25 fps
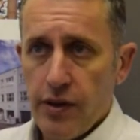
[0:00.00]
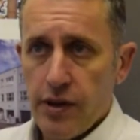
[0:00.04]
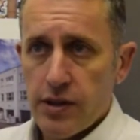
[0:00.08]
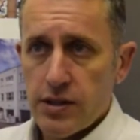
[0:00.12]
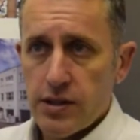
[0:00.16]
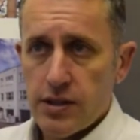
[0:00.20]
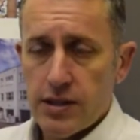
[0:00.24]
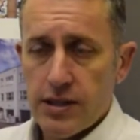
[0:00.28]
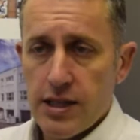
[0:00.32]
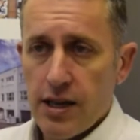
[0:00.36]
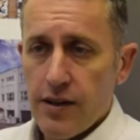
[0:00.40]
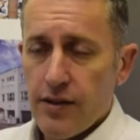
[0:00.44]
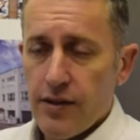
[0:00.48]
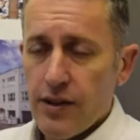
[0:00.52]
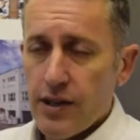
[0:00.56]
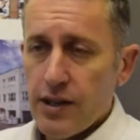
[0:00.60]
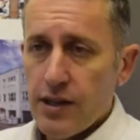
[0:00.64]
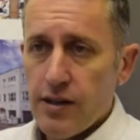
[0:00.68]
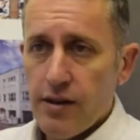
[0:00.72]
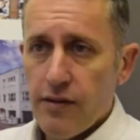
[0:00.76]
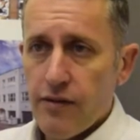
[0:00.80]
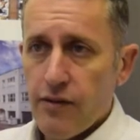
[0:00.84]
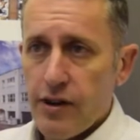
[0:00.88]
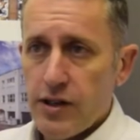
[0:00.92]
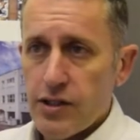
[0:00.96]
I say, I think
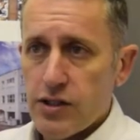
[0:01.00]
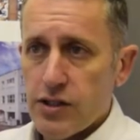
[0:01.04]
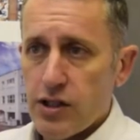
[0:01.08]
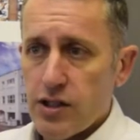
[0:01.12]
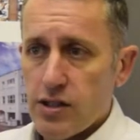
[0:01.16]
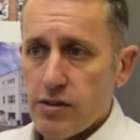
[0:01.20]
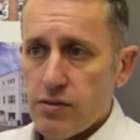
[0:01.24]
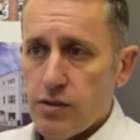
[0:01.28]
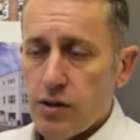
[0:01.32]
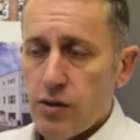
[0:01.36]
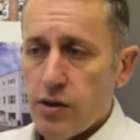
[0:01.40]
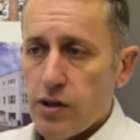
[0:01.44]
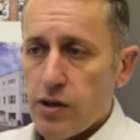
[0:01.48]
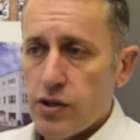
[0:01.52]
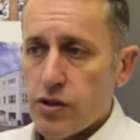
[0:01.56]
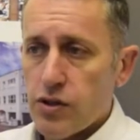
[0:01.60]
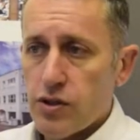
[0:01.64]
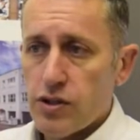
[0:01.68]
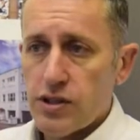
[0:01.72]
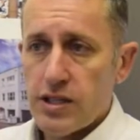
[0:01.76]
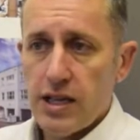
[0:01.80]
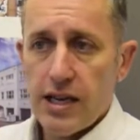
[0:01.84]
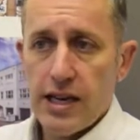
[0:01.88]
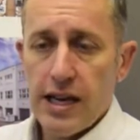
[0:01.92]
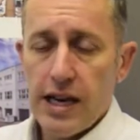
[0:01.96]
they're a franchise. I'm not quite sure
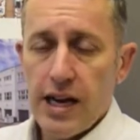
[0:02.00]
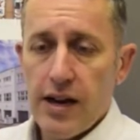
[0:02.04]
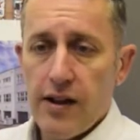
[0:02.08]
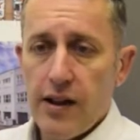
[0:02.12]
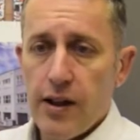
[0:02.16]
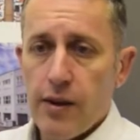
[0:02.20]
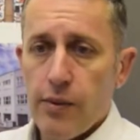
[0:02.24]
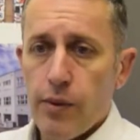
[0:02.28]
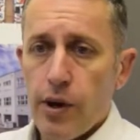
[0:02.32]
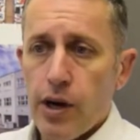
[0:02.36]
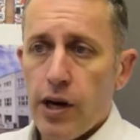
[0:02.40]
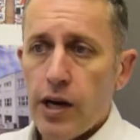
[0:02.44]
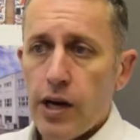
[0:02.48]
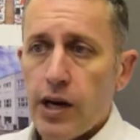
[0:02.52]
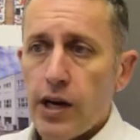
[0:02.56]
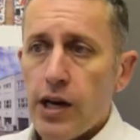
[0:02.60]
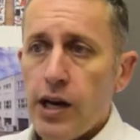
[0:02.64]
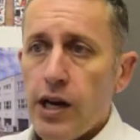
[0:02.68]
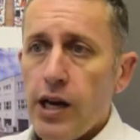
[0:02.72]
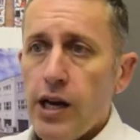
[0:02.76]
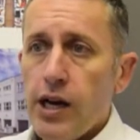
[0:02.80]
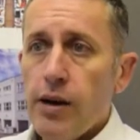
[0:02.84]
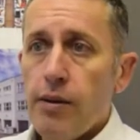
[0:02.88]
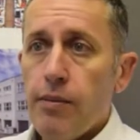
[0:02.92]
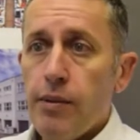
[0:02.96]
exactly how they work,
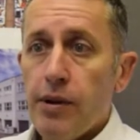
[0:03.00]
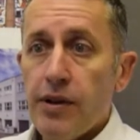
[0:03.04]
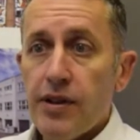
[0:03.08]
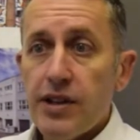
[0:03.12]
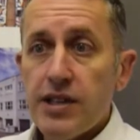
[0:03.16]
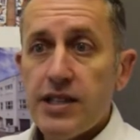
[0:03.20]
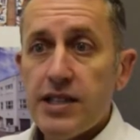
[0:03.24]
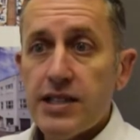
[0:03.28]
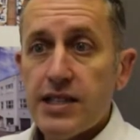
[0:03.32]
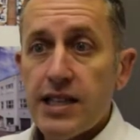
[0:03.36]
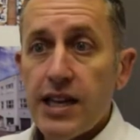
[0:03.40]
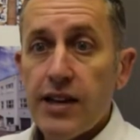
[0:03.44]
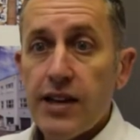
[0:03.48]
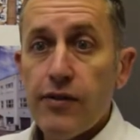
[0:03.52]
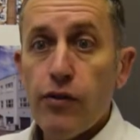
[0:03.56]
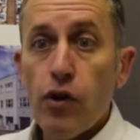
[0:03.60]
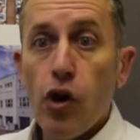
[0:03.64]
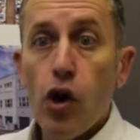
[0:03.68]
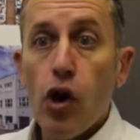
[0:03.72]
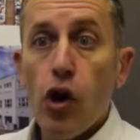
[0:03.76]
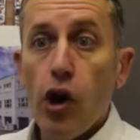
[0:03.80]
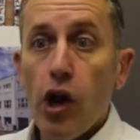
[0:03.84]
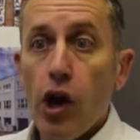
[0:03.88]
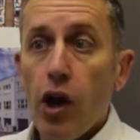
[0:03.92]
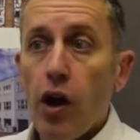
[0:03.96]
but this is their
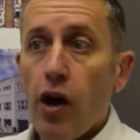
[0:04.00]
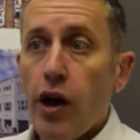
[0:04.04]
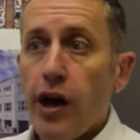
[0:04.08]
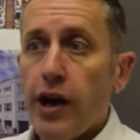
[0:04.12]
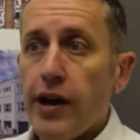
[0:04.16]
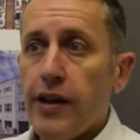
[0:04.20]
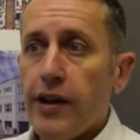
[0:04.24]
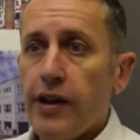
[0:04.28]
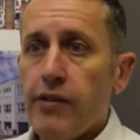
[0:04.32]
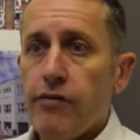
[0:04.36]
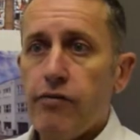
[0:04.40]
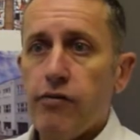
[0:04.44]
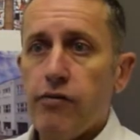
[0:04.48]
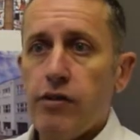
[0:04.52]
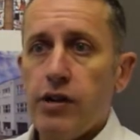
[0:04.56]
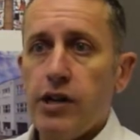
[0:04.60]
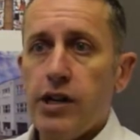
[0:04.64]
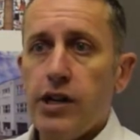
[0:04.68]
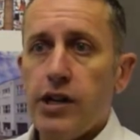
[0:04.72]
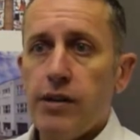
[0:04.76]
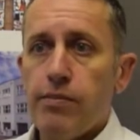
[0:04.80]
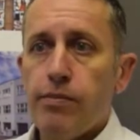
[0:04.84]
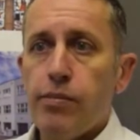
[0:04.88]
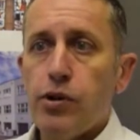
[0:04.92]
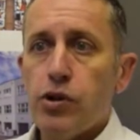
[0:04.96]
online. They've
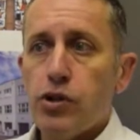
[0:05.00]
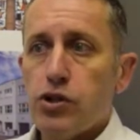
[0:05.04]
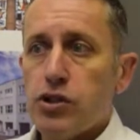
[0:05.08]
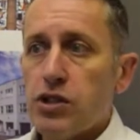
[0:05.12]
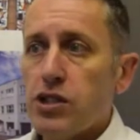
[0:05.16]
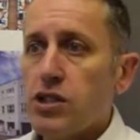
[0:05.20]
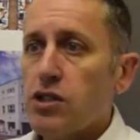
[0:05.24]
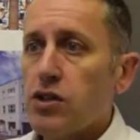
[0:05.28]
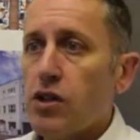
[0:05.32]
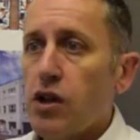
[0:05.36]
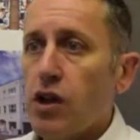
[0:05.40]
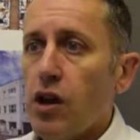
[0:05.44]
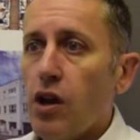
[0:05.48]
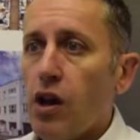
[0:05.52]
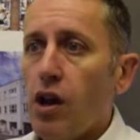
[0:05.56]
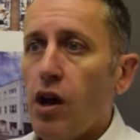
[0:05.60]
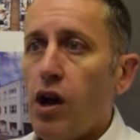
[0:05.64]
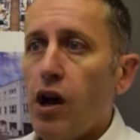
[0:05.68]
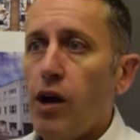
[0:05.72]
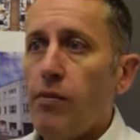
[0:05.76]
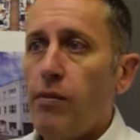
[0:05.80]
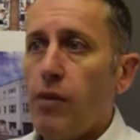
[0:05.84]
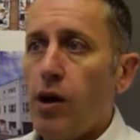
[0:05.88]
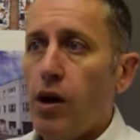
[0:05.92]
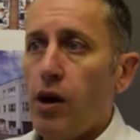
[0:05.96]
really pushed this
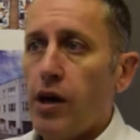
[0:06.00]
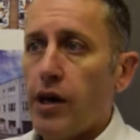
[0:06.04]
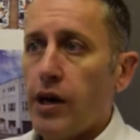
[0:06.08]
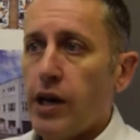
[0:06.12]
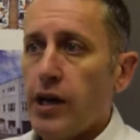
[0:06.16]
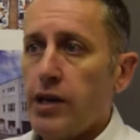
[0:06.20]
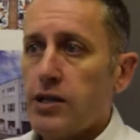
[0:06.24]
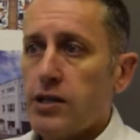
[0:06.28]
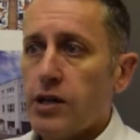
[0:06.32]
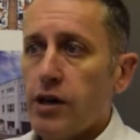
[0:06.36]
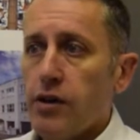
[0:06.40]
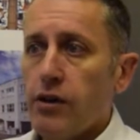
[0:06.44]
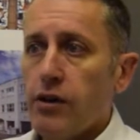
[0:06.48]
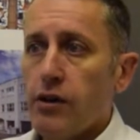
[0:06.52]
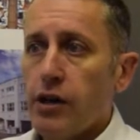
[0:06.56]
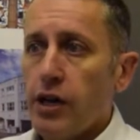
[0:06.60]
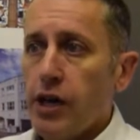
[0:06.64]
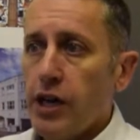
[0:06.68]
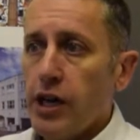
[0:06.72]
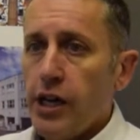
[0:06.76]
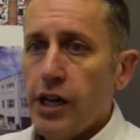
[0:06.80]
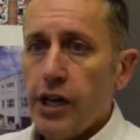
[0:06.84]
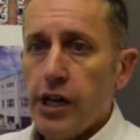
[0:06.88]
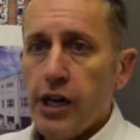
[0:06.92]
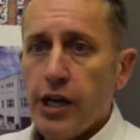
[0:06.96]
online market. So
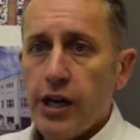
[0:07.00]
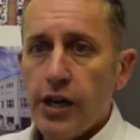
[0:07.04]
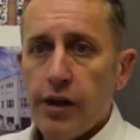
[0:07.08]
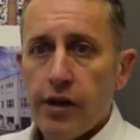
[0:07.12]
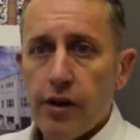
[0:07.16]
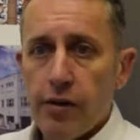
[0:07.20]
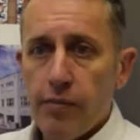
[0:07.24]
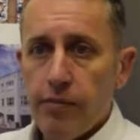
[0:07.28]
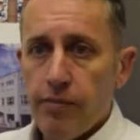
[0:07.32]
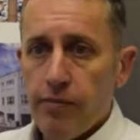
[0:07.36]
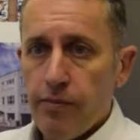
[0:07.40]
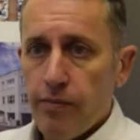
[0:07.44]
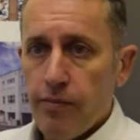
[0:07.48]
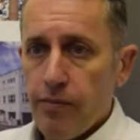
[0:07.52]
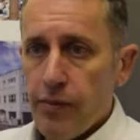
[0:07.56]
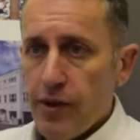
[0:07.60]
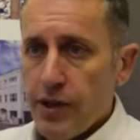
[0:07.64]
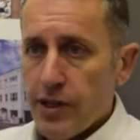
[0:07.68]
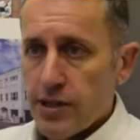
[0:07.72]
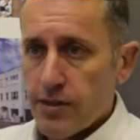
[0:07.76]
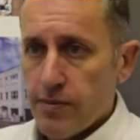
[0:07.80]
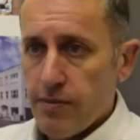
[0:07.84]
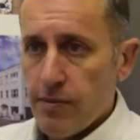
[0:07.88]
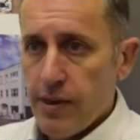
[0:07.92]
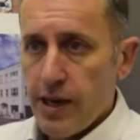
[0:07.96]
you got,
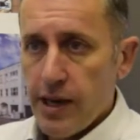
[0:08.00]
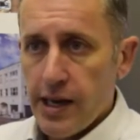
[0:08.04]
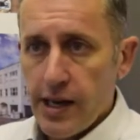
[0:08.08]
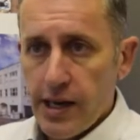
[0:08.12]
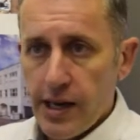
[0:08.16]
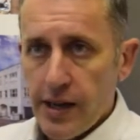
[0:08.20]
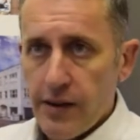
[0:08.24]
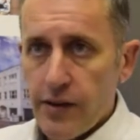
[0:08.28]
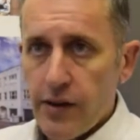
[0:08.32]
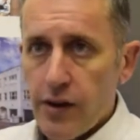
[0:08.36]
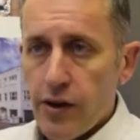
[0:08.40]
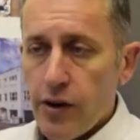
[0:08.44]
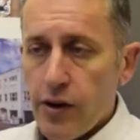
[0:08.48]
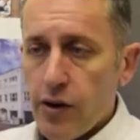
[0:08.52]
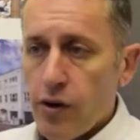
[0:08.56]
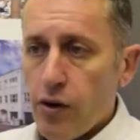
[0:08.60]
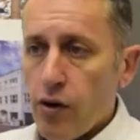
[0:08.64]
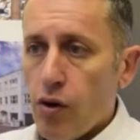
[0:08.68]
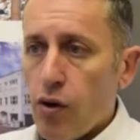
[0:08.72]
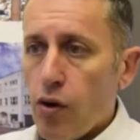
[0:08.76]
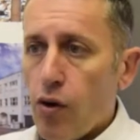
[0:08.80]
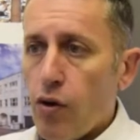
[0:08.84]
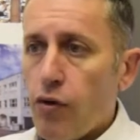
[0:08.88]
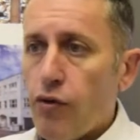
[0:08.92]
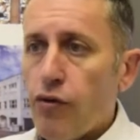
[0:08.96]
these are mainly in the
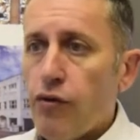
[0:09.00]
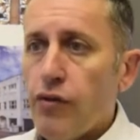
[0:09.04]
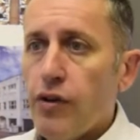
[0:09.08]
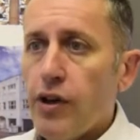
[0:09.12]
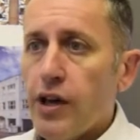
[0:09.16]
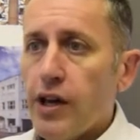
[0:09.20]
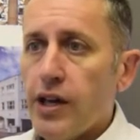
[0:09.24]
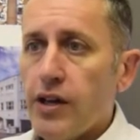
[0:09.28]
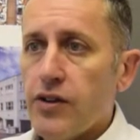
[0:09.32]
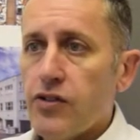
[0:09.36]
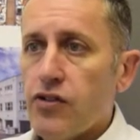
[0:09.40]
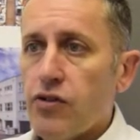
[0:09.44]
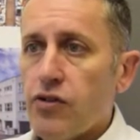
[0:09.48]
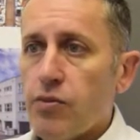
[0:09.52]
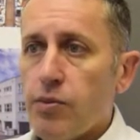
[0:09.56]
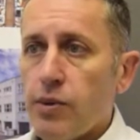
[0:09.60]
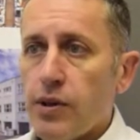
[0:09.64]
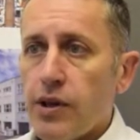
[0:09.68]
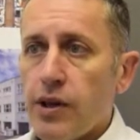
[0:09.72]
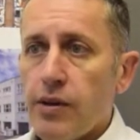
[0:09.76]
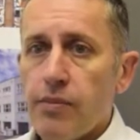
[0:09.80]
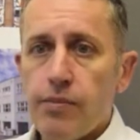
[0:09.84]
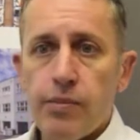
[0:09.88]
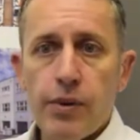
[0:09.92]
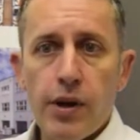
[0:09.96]
north east, but
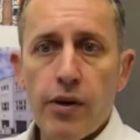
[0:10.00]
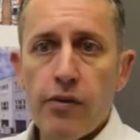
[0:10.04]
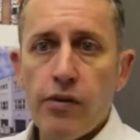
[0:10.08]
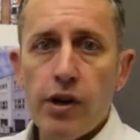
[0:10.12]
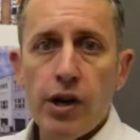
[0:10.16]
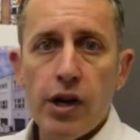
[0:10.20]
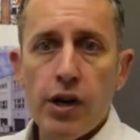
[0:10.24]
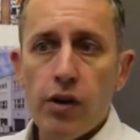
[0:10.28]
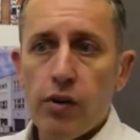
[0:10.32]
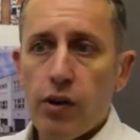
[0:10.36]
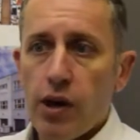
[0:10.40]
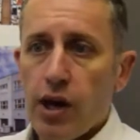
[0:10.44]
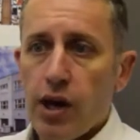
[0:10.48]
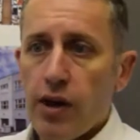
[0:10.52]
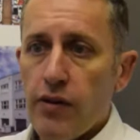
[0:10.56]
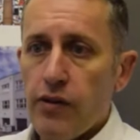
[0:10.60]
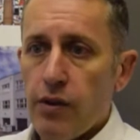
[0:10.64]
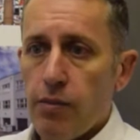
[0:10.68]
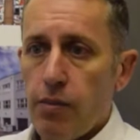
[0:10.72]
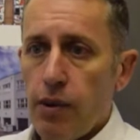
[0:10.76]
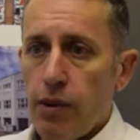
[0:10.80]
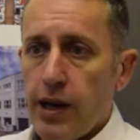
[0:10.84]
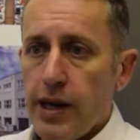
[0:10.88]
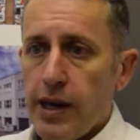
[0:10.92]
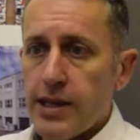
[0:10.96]
they're really all over the
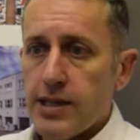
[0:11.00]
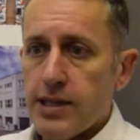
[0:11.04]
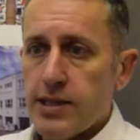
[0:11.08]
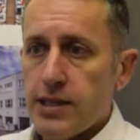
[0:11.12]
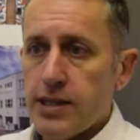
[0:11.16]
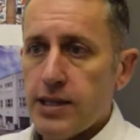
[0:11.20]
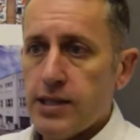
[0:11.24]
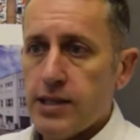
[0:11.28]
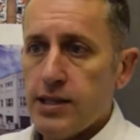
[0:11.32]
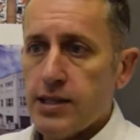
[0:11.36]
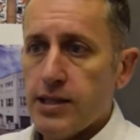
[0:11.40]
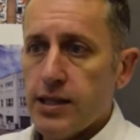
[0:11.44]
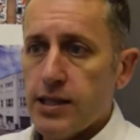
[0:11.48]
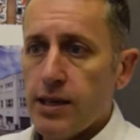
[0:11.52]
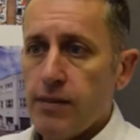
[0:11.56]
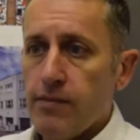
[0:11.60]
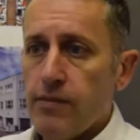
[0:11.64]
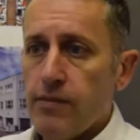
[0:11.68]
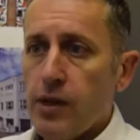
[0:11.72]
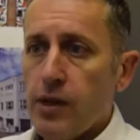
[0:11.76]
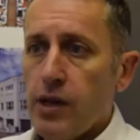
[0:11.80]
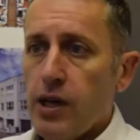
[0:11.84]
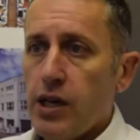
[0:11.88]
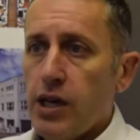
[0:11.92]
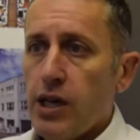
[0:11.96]
place. And
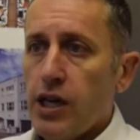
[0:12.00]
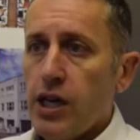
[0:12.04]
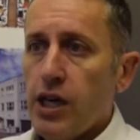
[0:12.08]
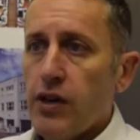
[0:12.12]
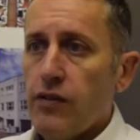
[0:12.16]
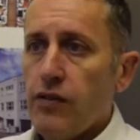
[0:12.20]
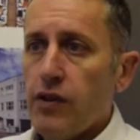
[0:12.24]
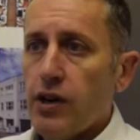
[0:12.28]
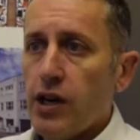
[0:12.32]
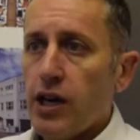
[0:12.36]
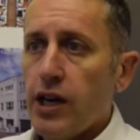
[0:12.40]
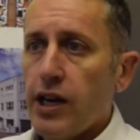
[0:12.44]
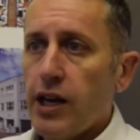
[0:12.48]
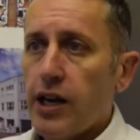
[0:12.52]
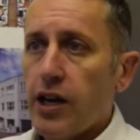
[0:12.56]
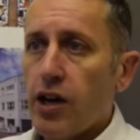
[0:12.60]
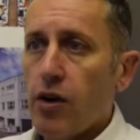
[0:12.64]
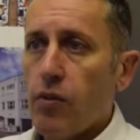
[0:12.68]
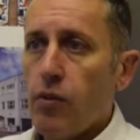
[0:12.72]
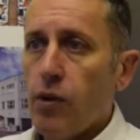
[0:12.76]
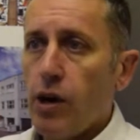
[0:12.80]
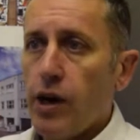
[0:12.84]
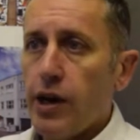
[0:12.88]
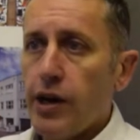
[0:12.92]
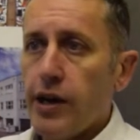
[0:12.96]
if you click on
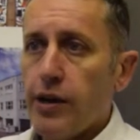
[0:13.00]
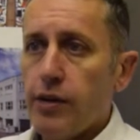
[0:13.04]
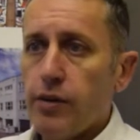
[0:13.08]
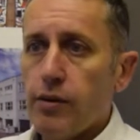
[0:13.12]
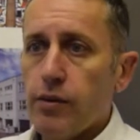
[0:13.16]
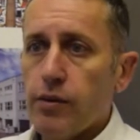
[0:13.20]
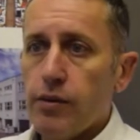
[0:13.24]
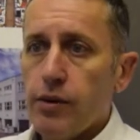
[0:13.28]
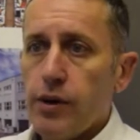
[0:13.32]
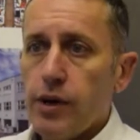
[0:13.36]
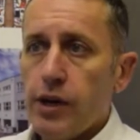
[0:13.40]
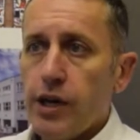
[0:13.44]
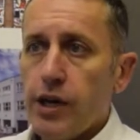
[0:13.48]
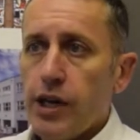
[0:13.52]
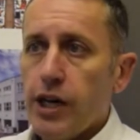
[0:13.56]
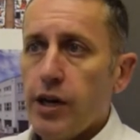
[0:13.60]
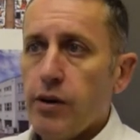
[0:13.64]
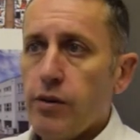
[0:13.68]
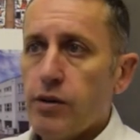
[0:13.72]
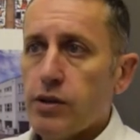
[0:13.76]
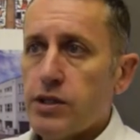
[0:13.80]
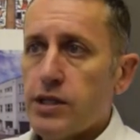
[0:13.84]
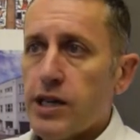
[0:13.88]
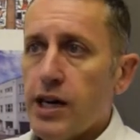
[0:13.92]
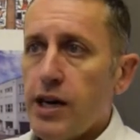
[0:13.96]
one, it
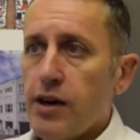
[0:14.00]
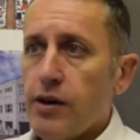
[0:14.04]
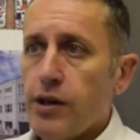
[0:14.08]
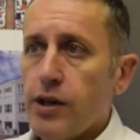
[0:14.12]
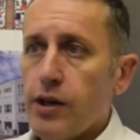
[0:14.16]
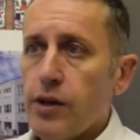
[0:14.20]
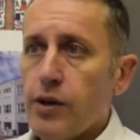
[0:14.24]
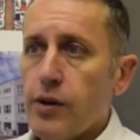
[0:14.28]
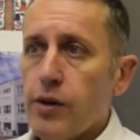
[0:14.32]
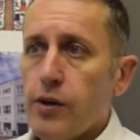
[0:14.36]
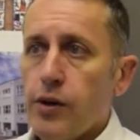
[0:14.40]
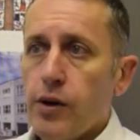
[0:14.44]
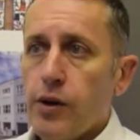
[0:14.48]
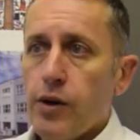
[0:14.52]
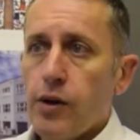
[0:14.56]
will tell you.